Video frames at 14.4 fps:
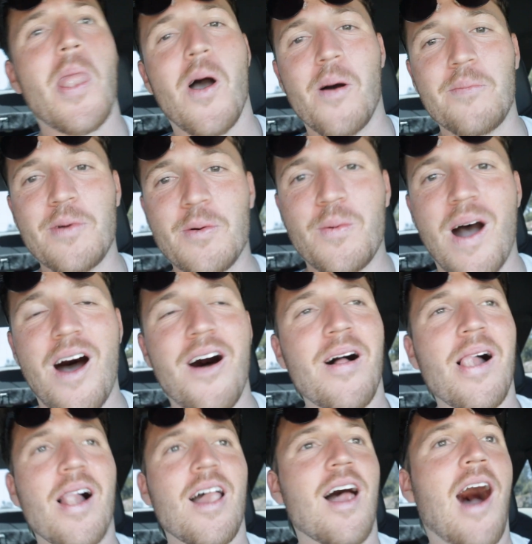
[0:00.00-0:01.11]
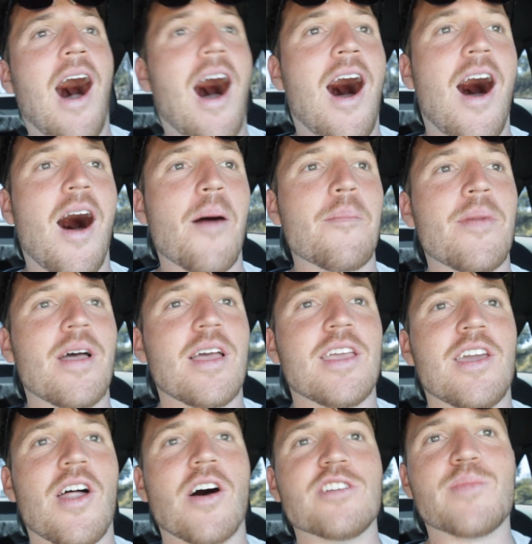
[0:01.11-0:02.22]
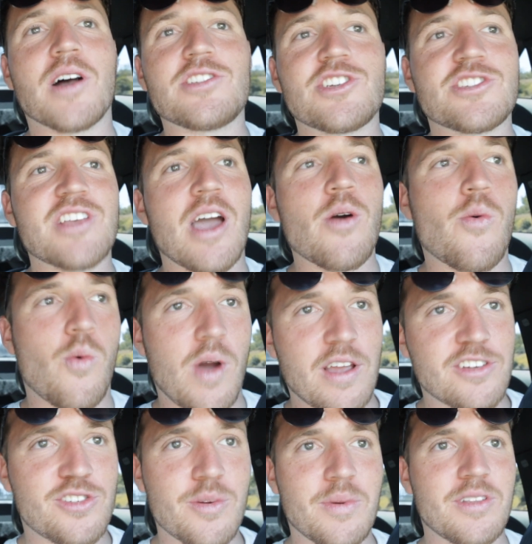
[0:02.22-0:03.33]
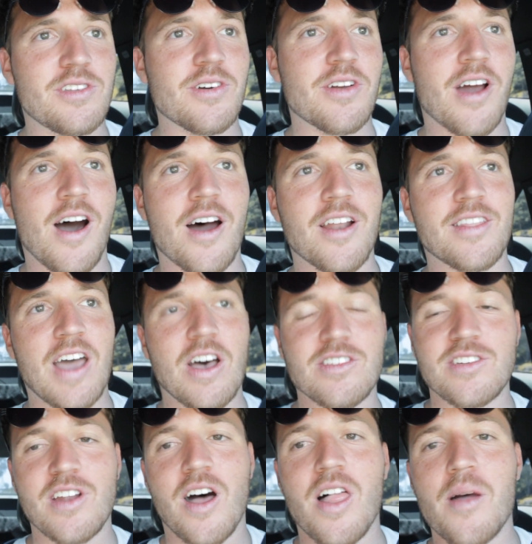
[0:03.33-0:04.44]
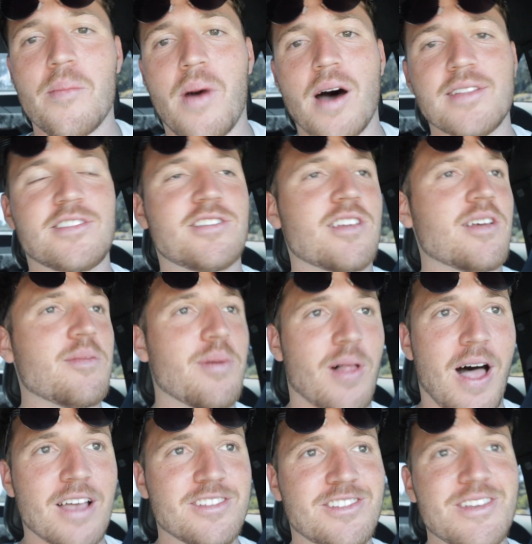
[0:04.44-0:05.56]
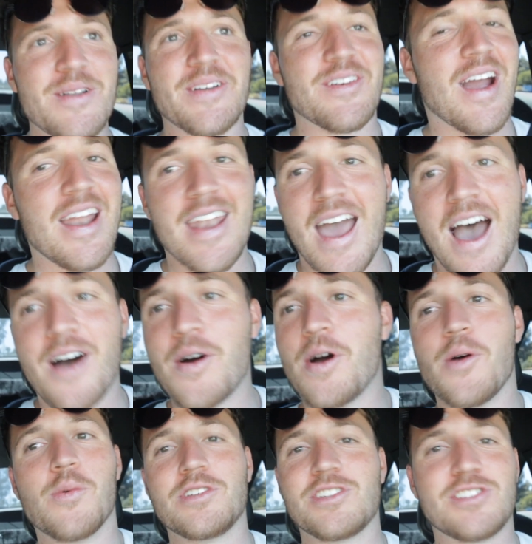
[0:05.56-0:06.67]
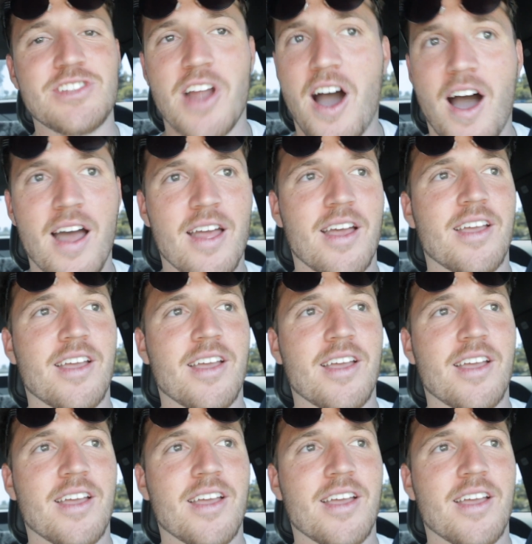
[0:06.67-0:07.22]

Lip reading: Hope you're well. You know, as much as I wish we'd be doing $100,000 months plus right now, we're just not.